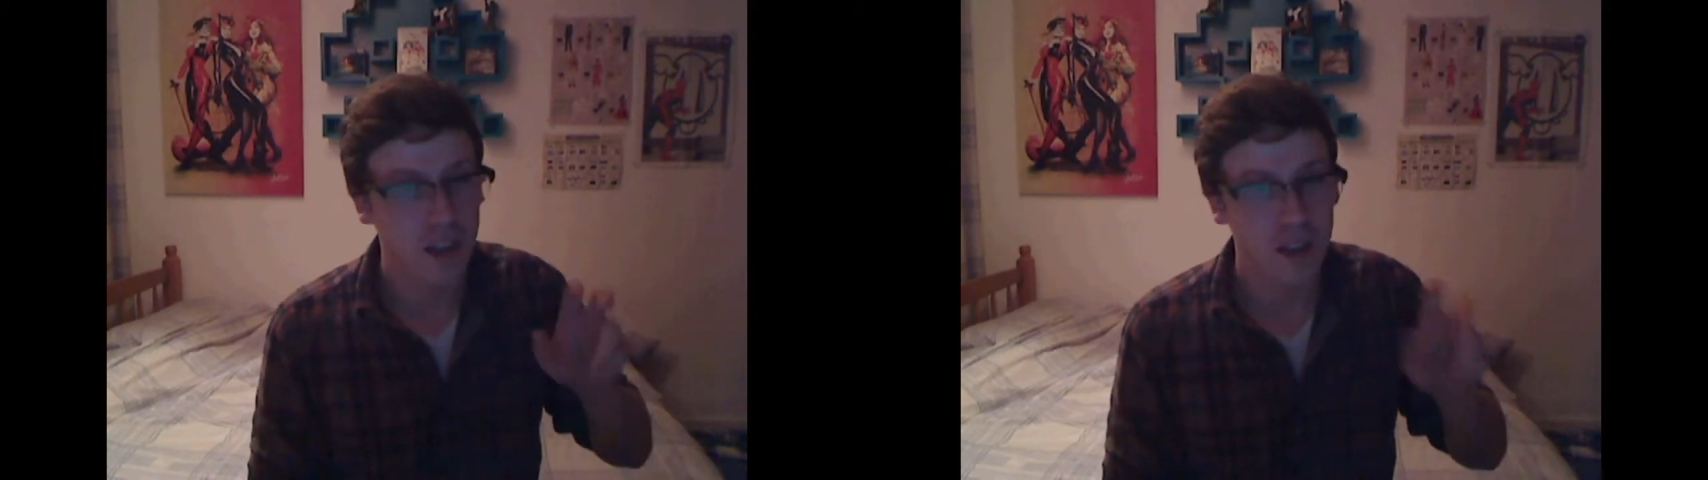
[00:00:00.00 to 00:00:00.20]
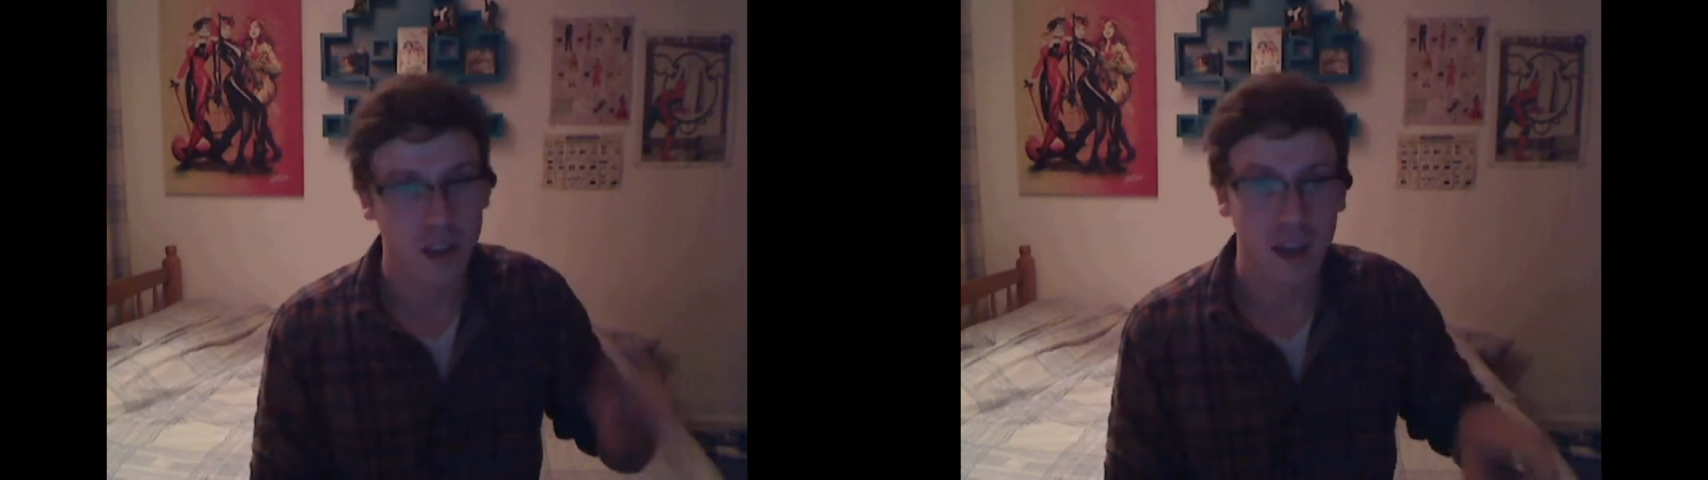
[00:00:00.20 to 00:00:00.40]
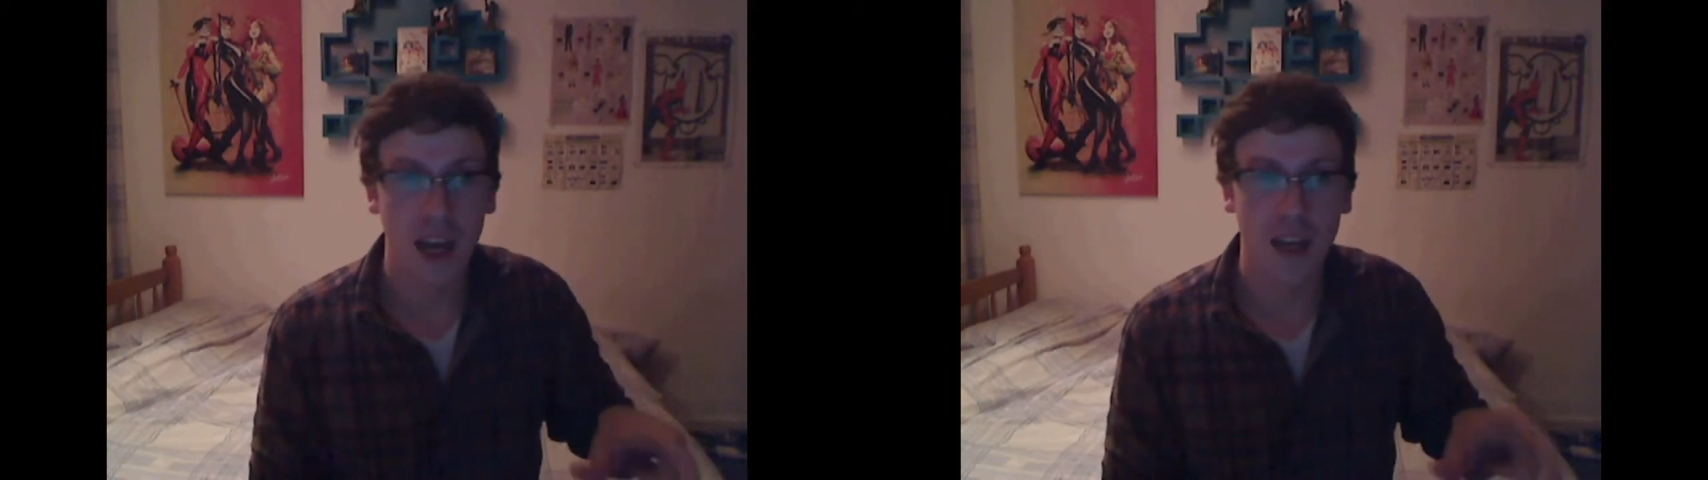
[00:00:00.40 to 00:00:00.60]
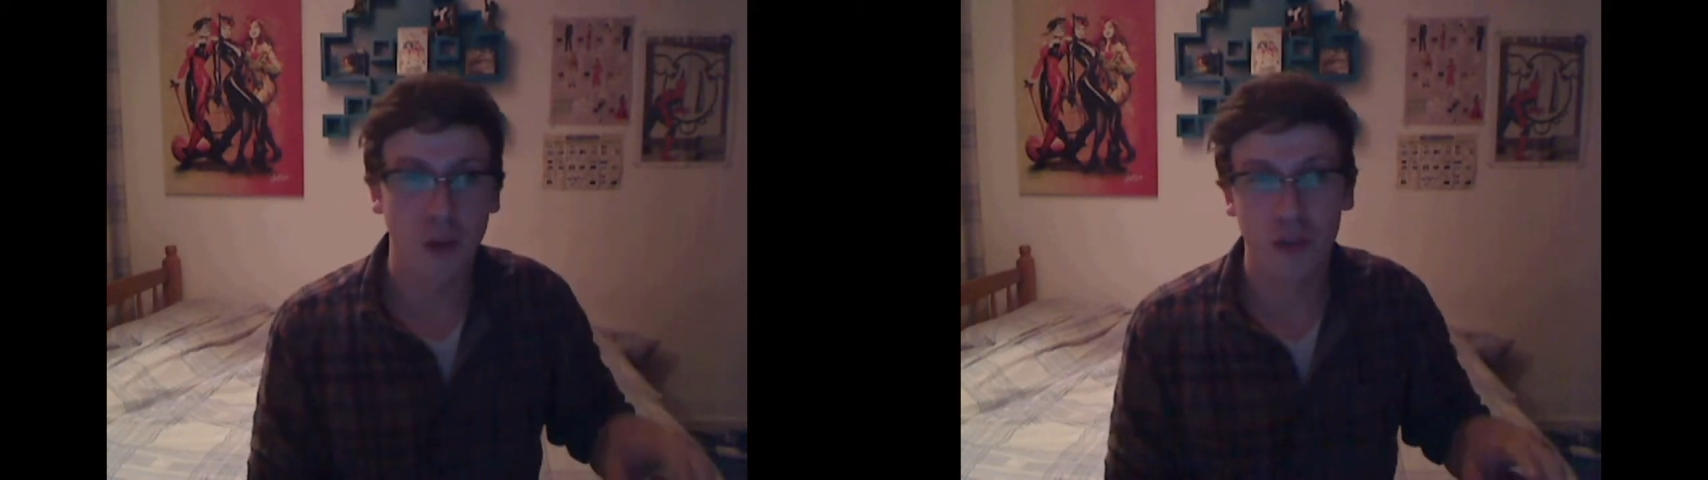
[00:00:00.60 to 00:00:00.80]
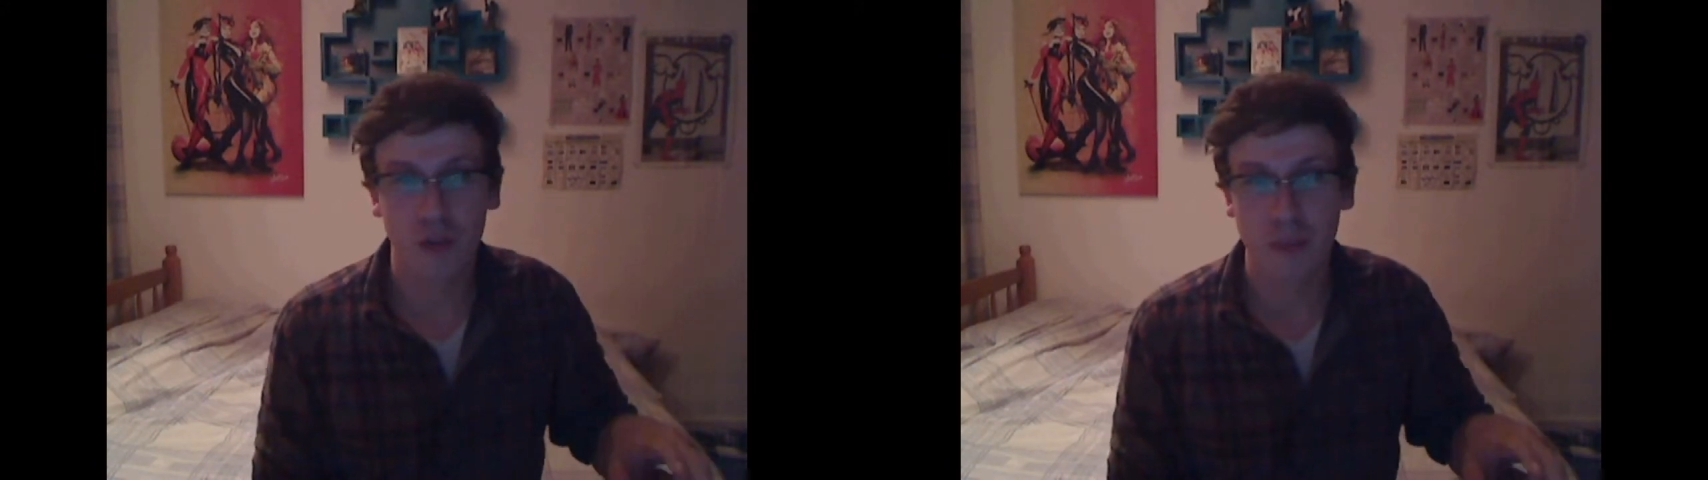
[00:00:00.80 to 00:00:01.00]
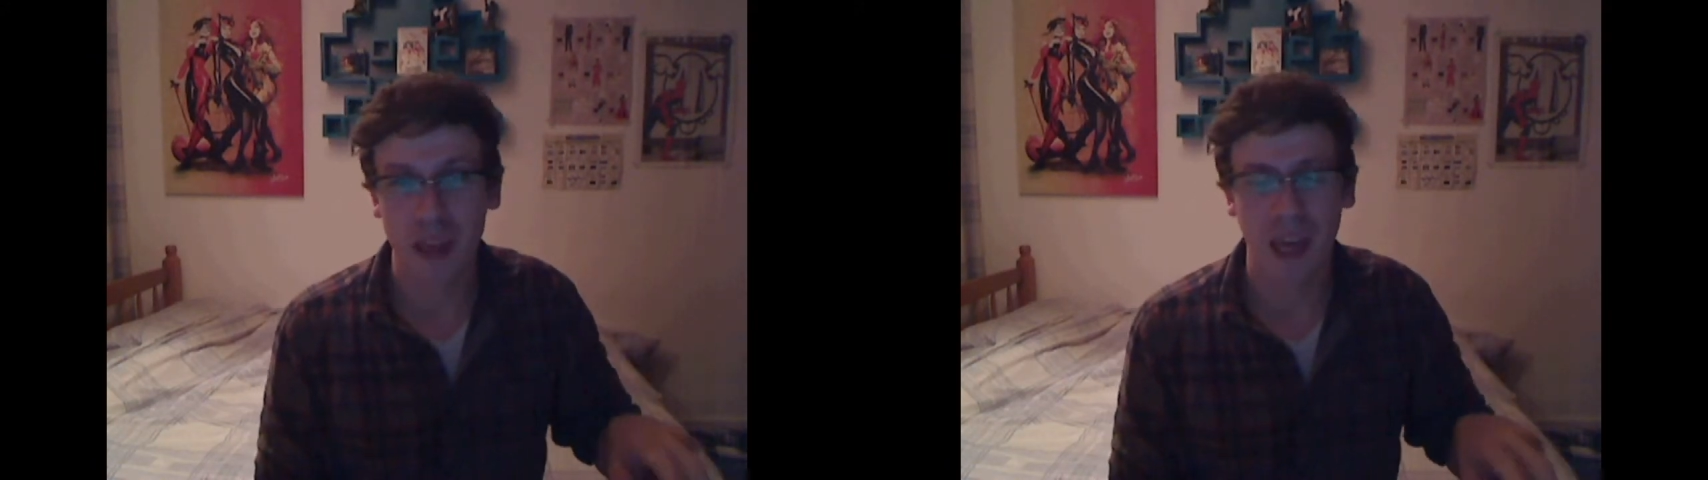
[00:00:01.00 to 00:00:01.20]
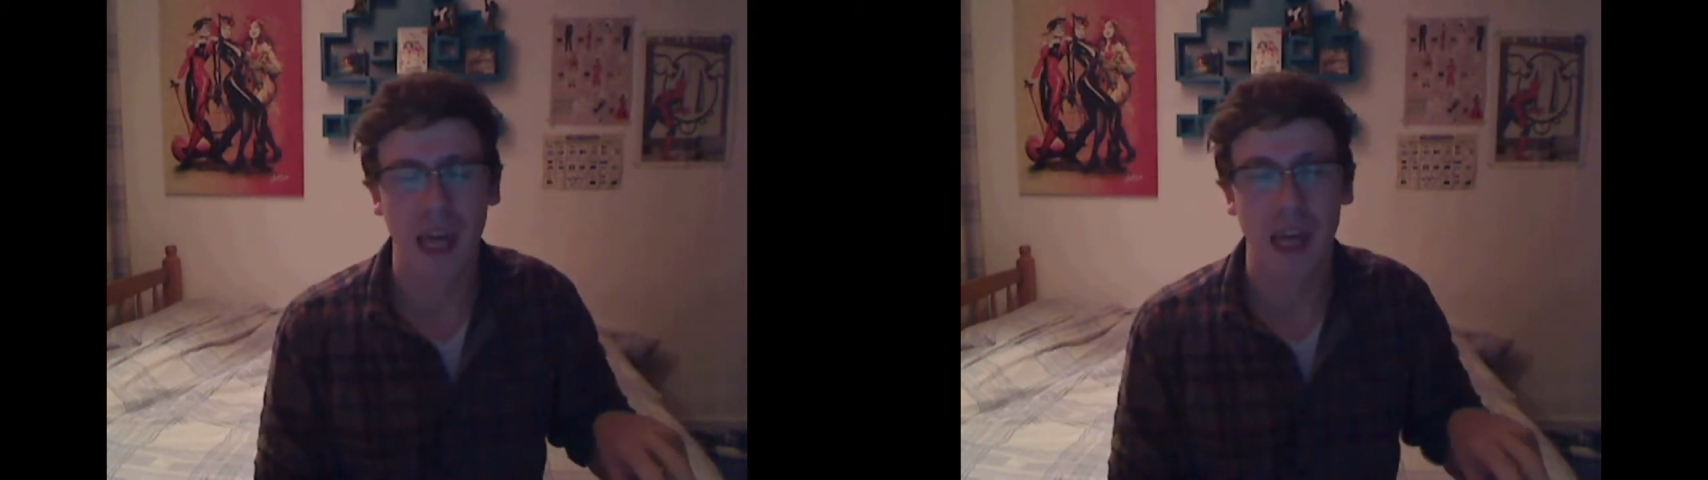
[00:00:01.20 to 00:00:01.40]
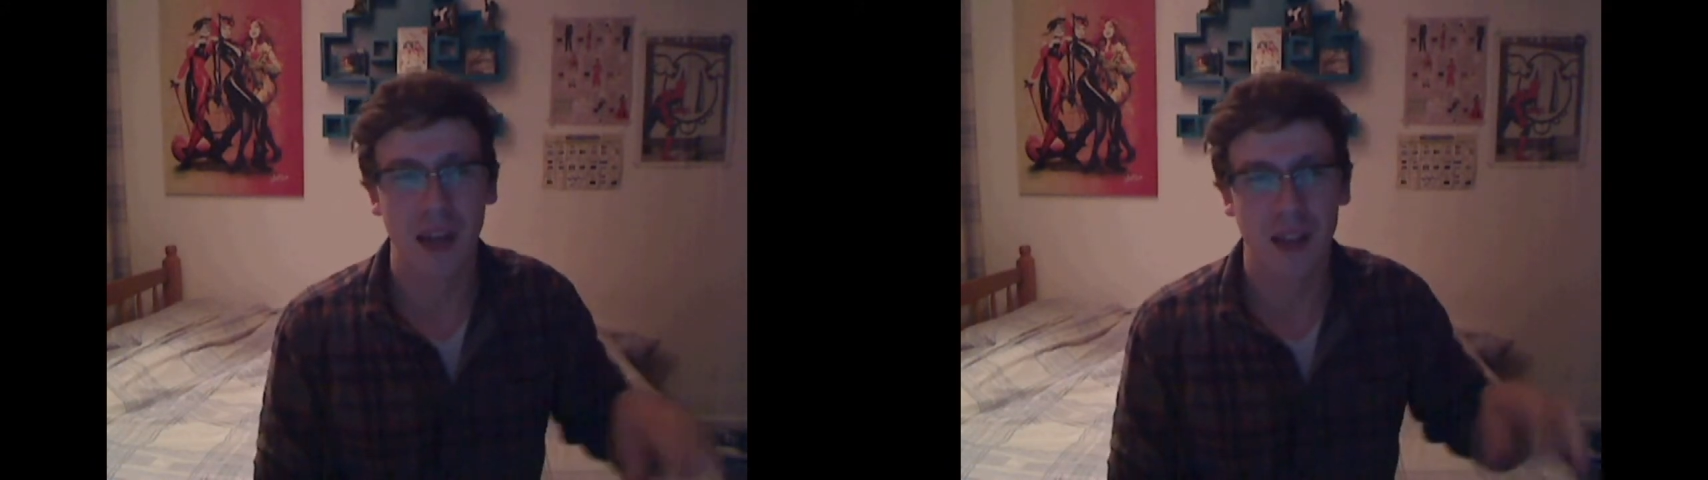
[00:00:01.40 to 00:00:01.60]
the guy who was
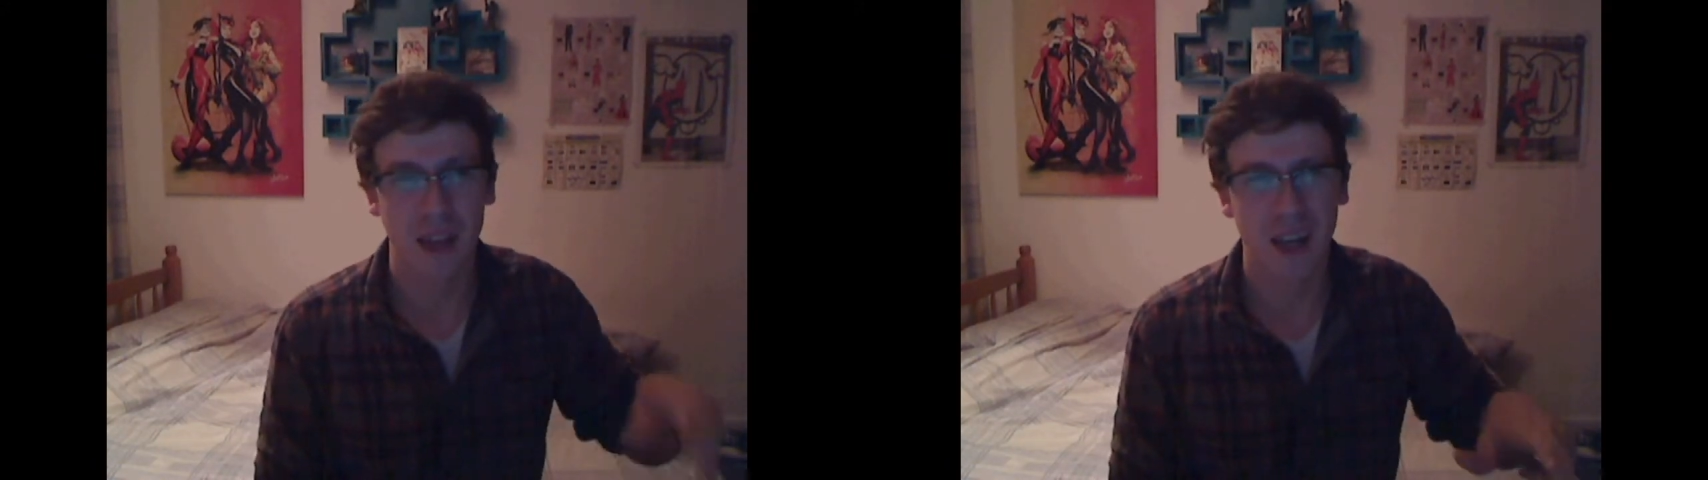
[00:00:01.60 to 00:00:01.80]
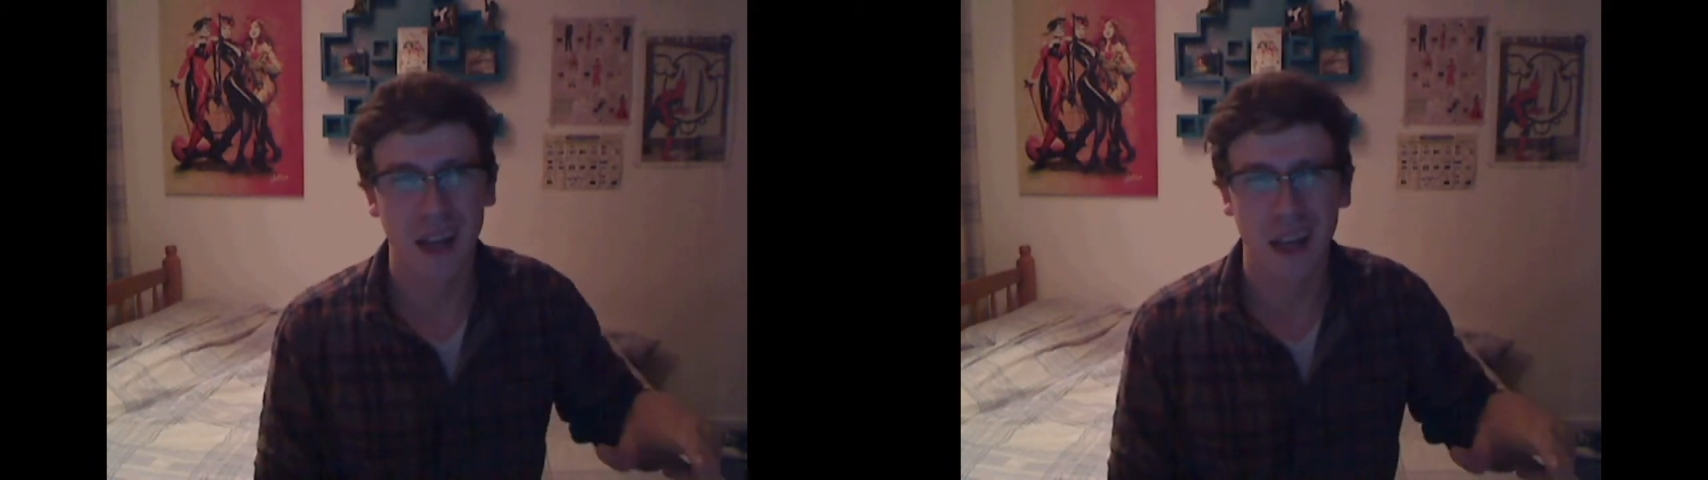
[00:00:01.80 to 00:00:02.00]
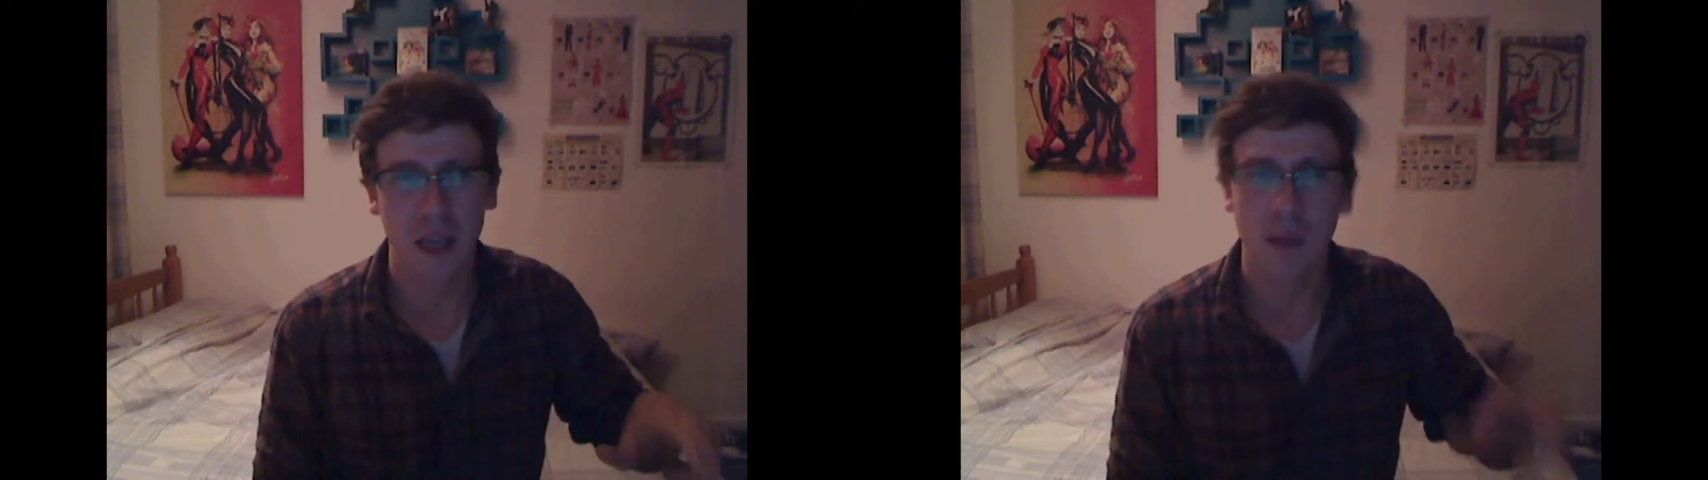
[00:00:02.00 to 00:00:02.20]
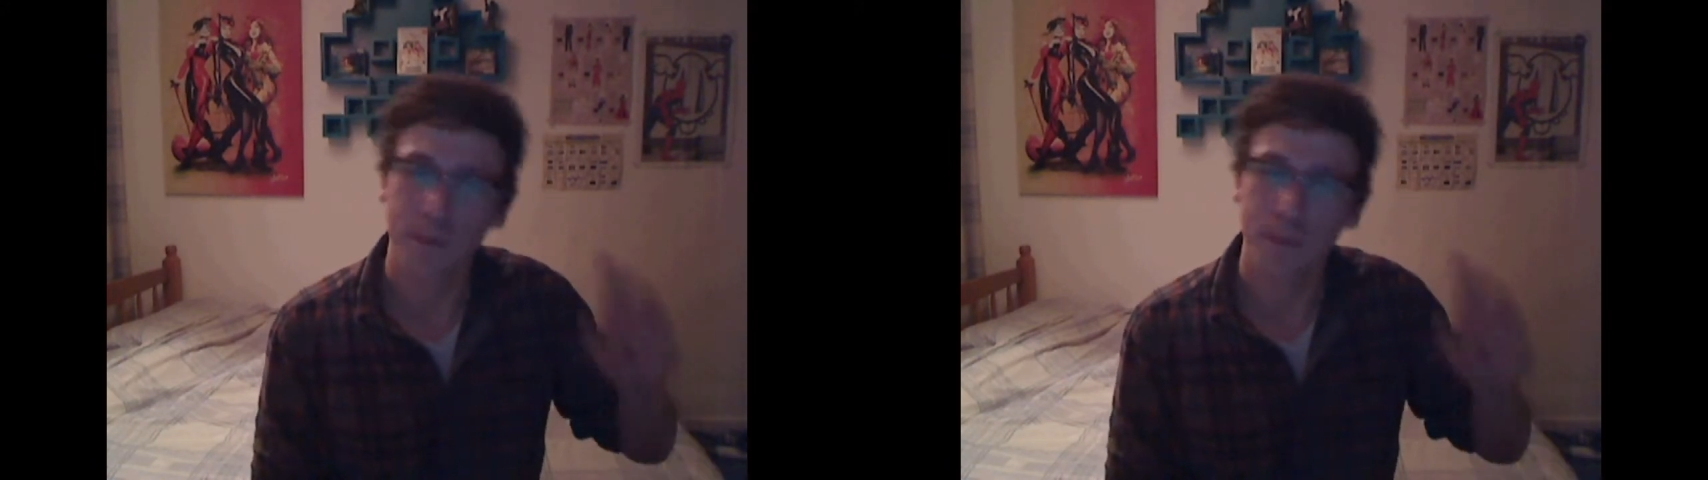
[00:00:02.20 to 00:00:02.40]
making the